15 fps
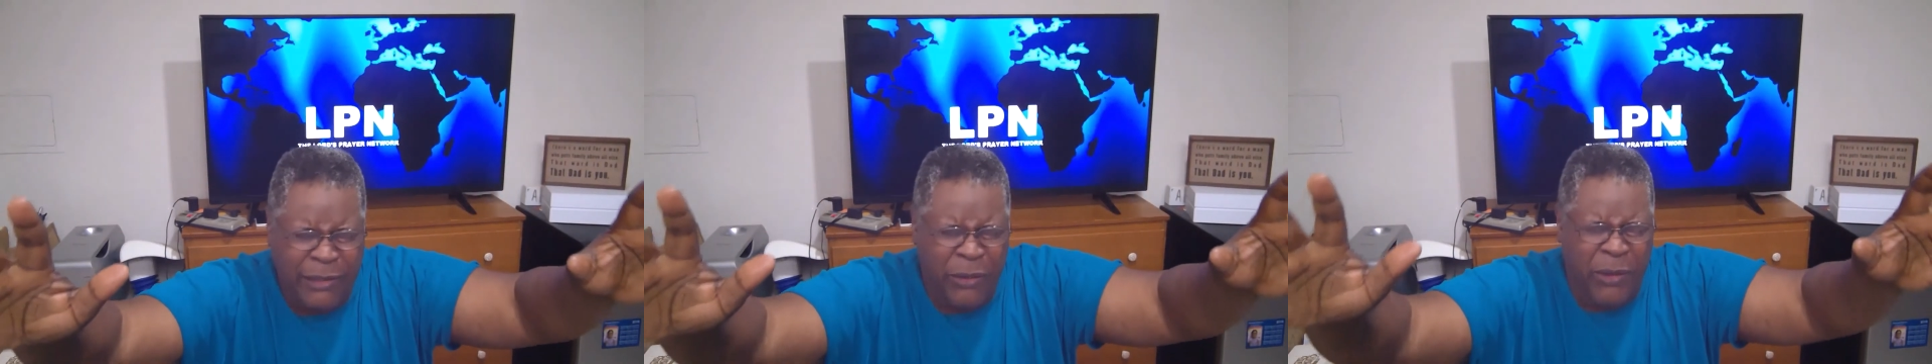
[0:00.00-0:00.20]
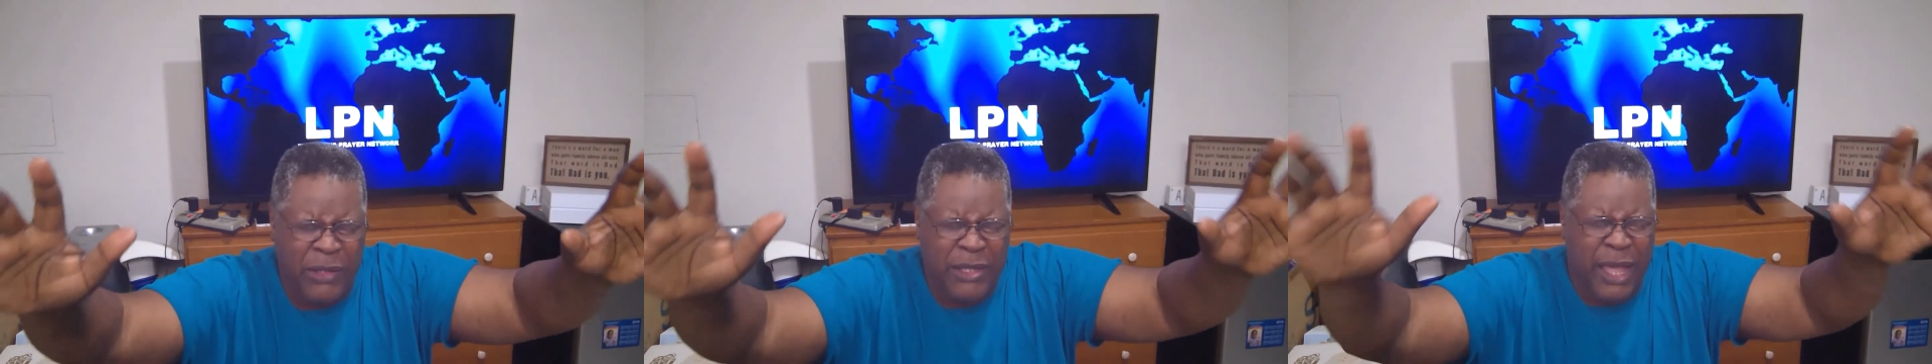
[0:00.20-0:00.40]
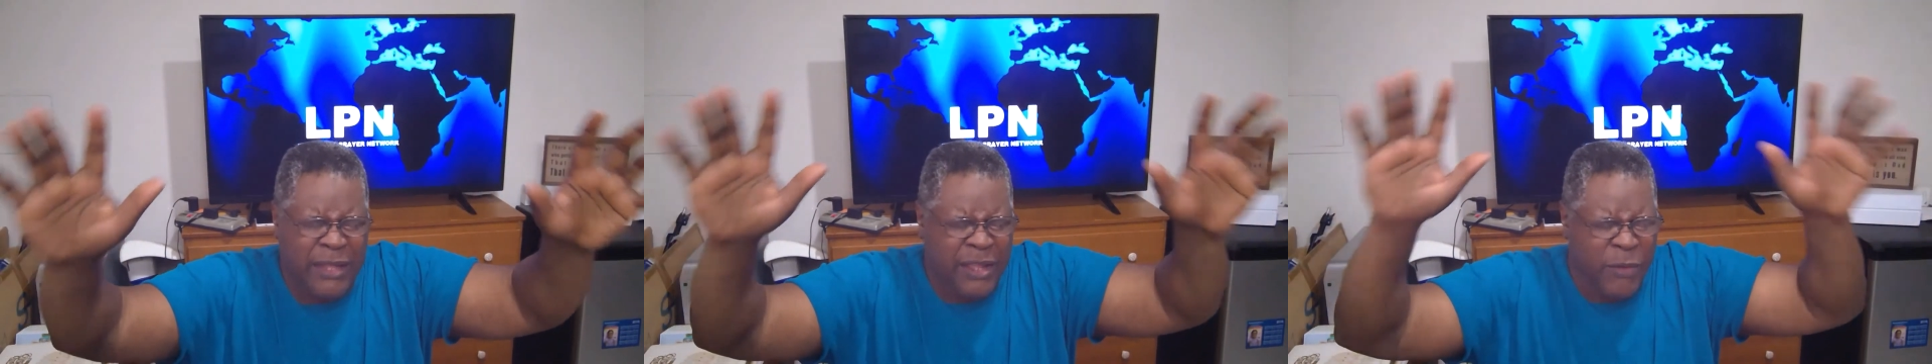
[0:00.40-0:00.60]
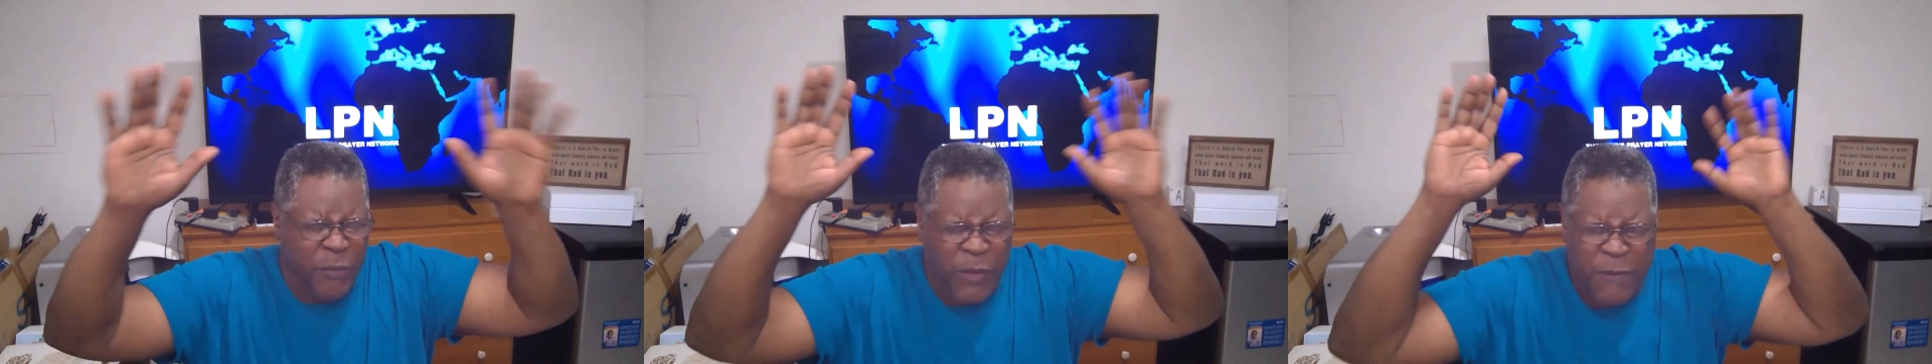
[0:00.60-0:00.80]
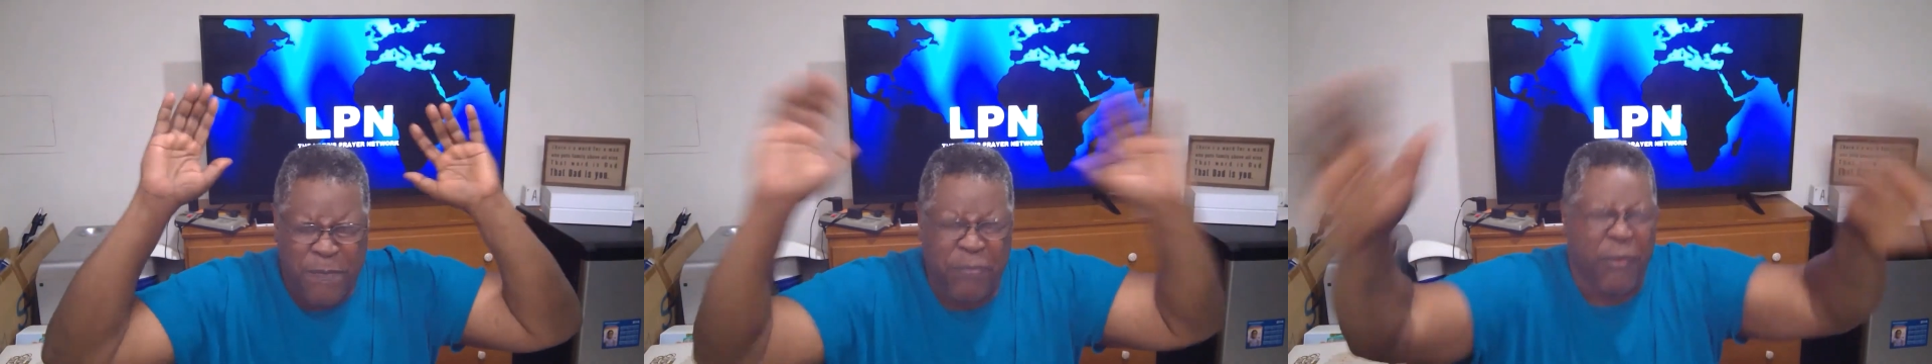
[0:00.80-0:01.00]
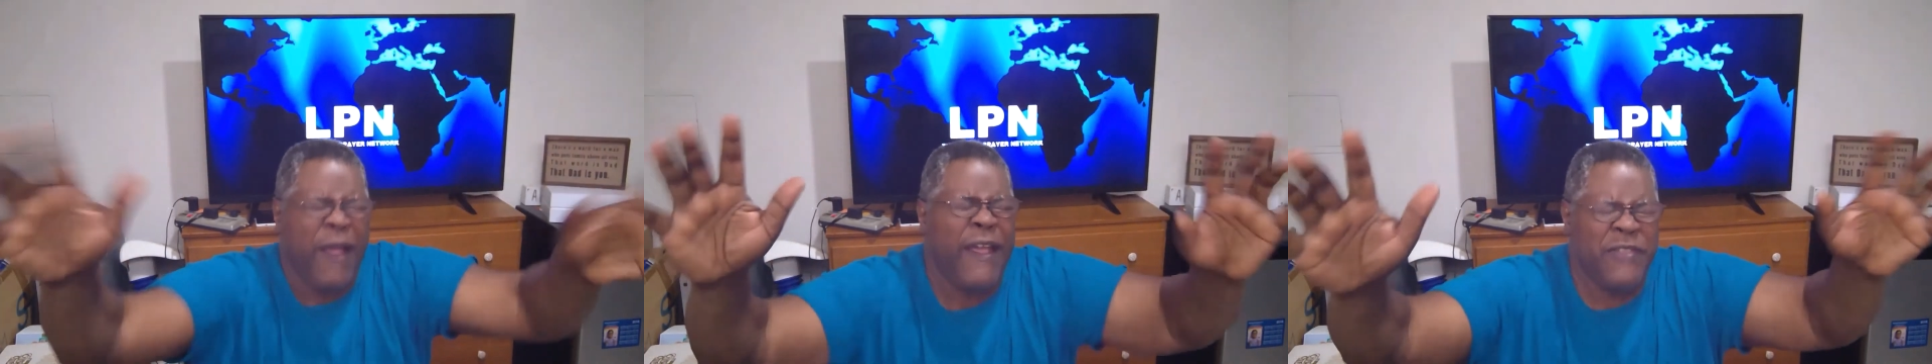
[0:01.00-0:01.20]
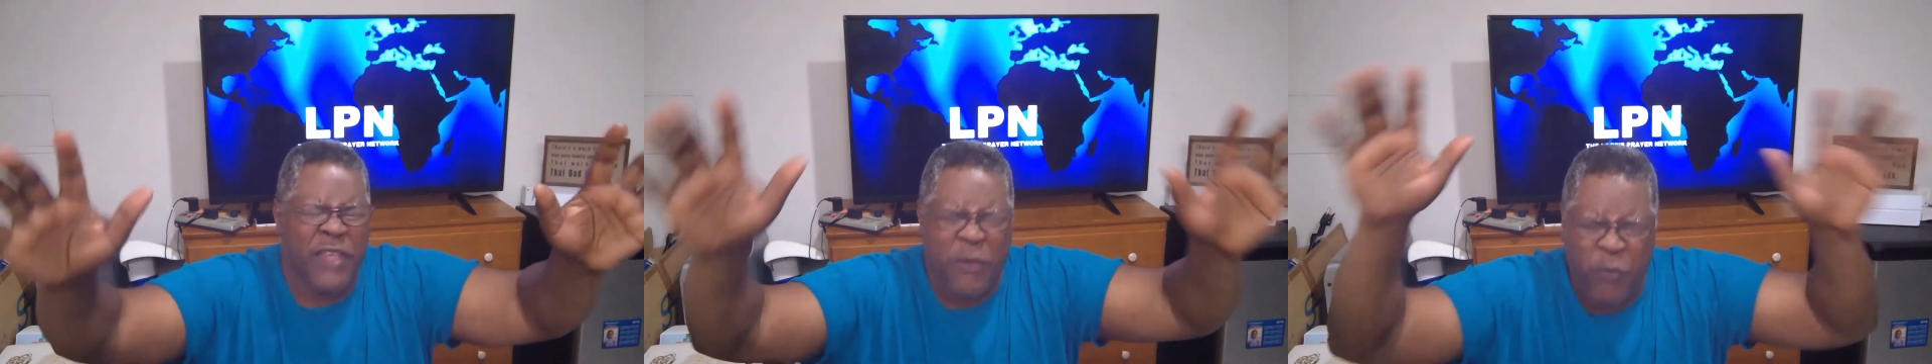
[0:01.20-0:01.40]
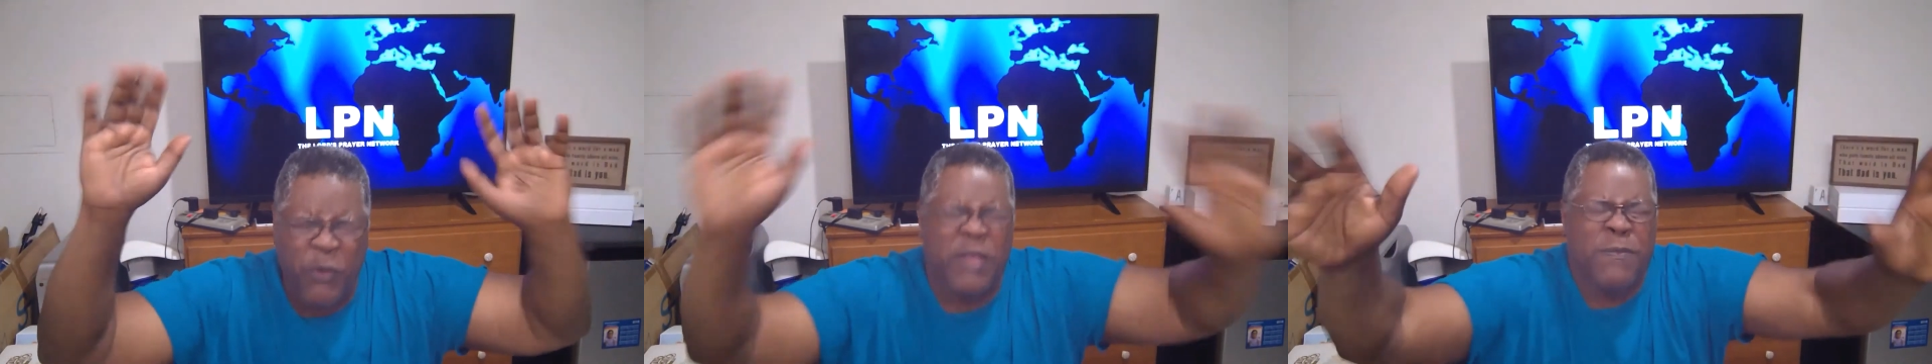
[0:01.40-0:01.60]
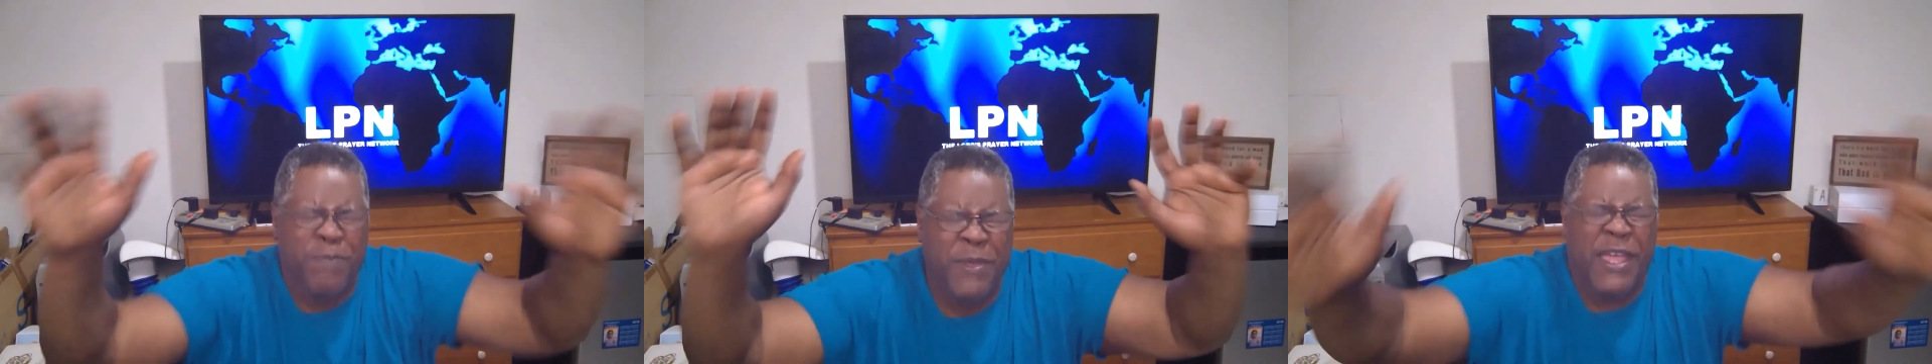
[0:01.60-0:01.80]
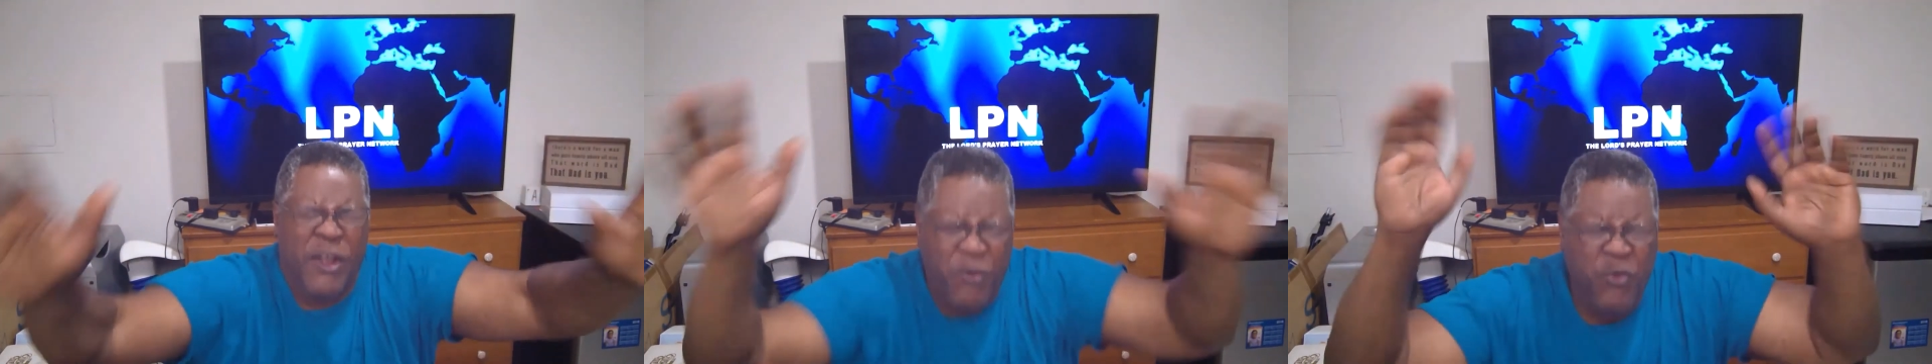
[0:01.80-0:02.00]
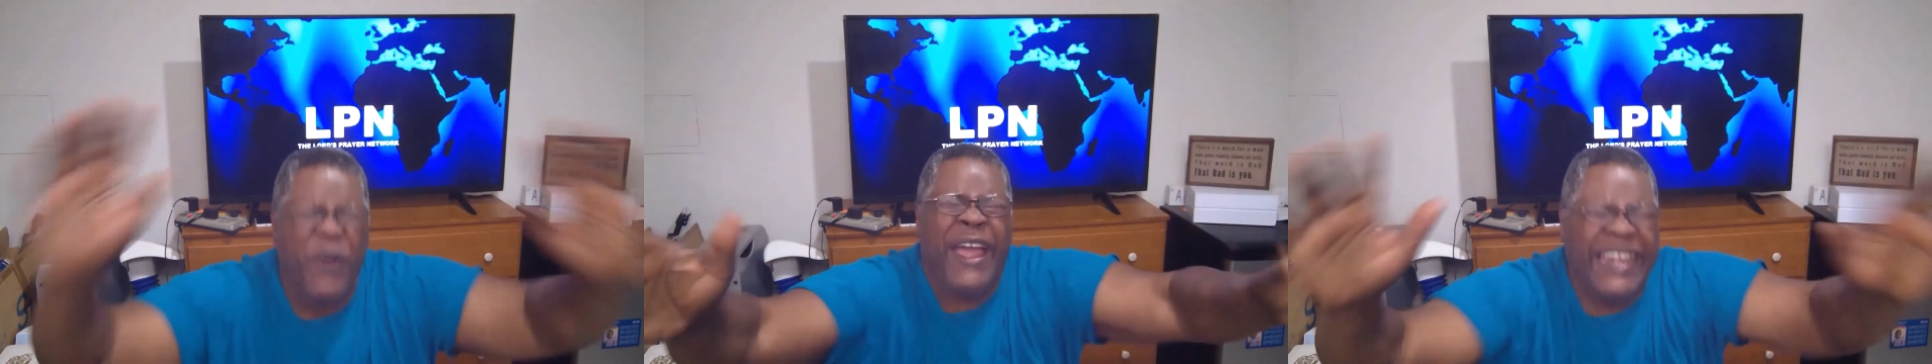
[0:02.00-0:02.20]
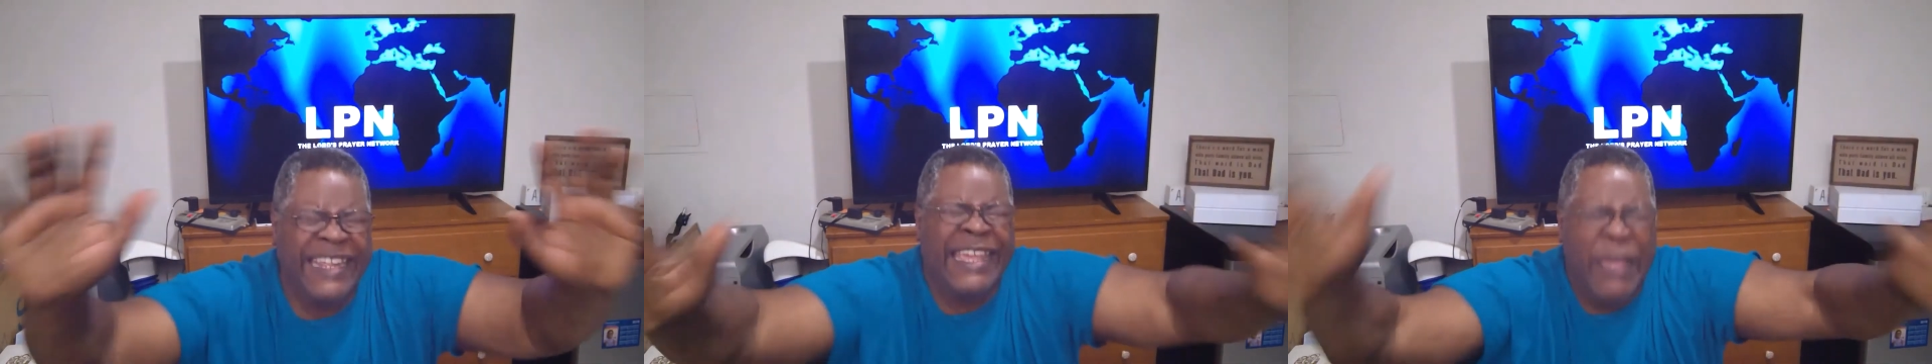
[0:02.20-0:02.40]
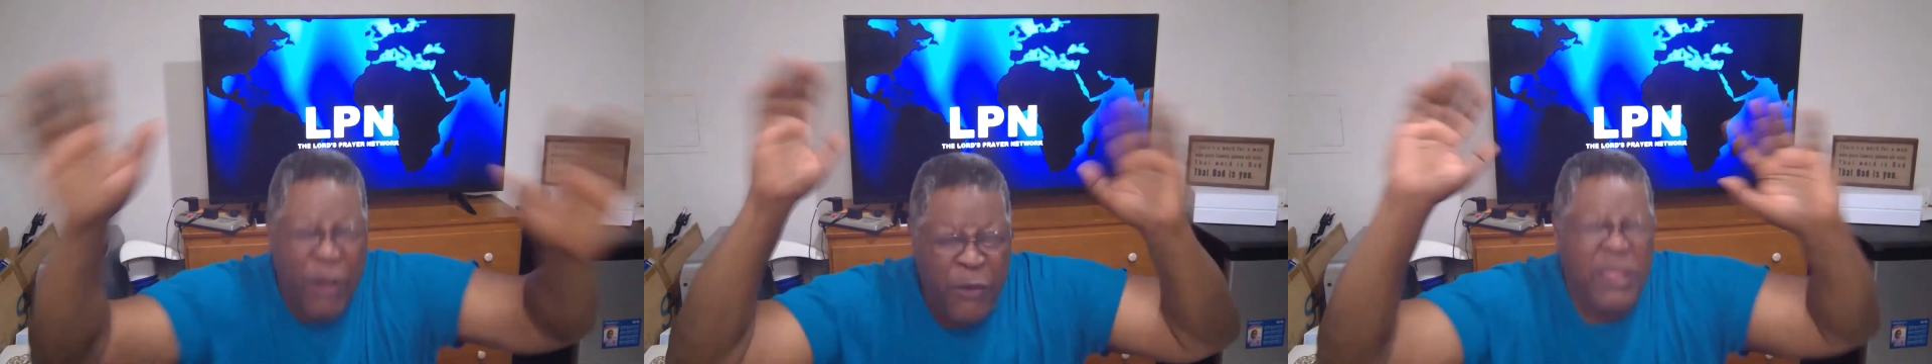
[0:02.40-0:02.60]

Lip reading: Lord God, and we pray that we be ready,